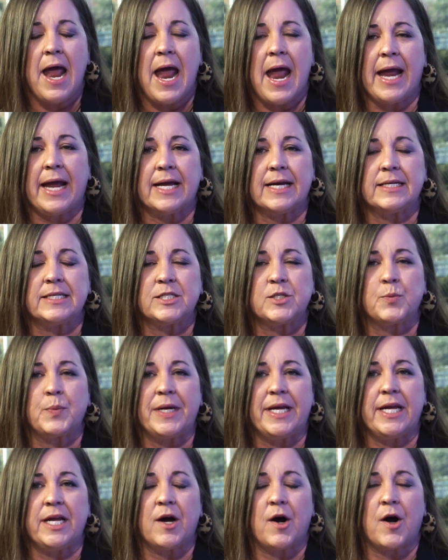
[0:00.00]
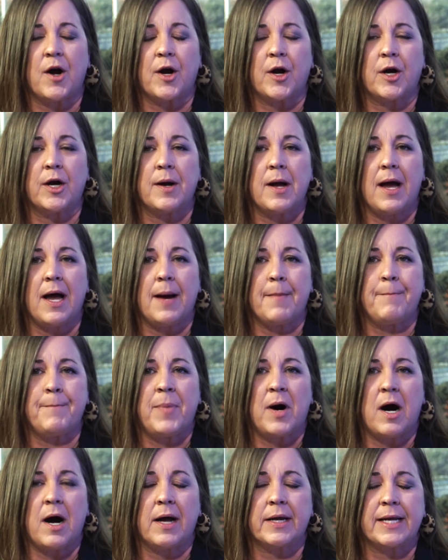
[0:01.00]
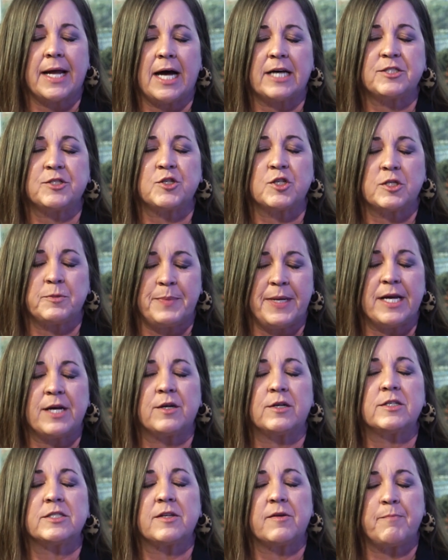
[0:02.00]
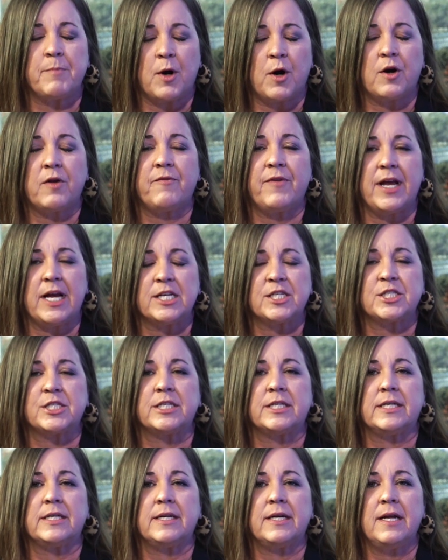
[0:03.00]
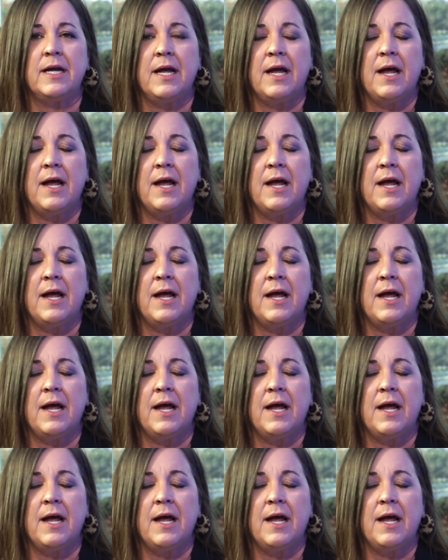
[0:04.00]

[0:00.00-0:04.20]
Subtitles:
And we are podcasters, speakers of motivation,